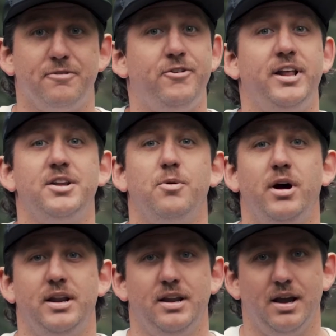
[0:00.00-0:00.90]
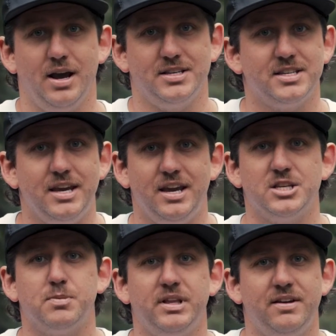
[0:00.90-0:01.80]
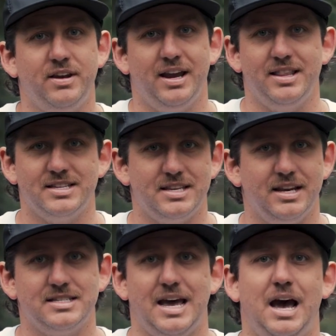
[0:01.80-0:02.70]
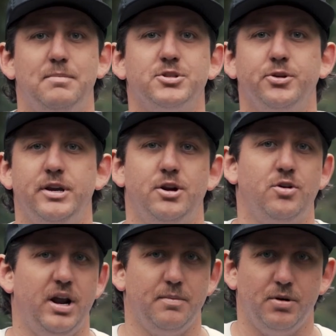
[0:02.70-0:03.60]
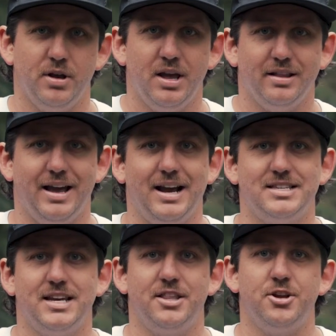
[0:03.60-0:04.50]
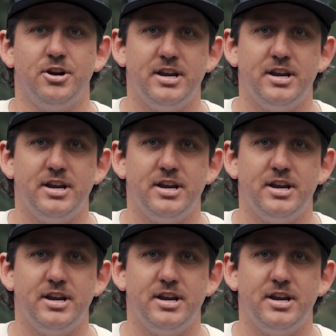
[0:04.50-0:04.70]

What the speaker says: your foot into one. Skiing is believing, and this thing is absolutely incredible. Like I said, they're